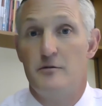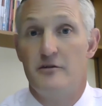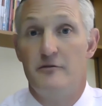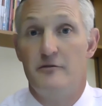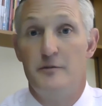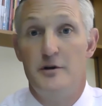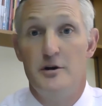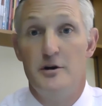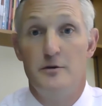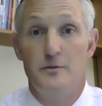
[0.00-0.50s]

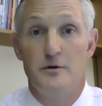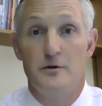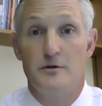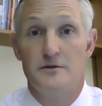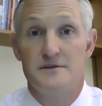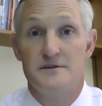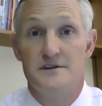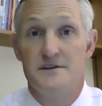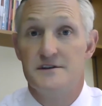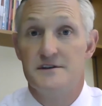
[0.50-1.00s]
of
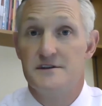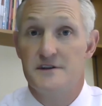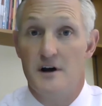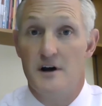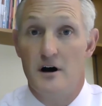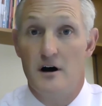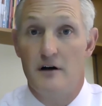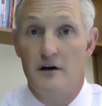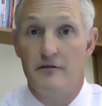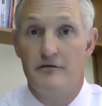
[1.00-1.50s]
pupils and
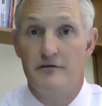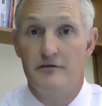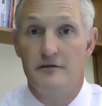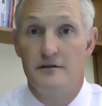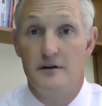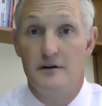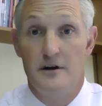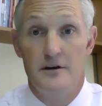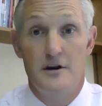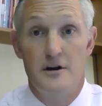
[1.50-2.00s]
staff,
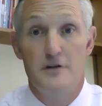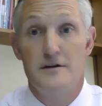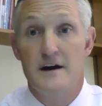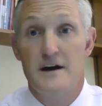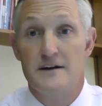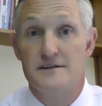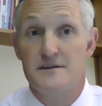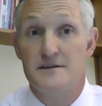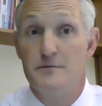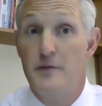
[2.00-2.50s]
and no
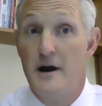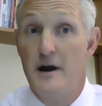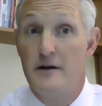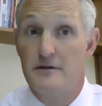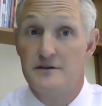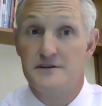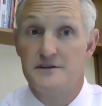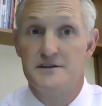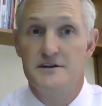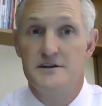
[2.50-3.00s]
doubt some
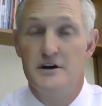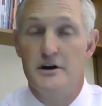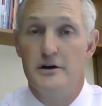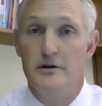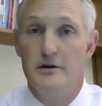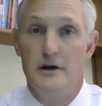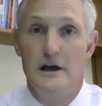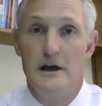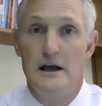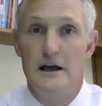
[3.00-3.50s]
parents too,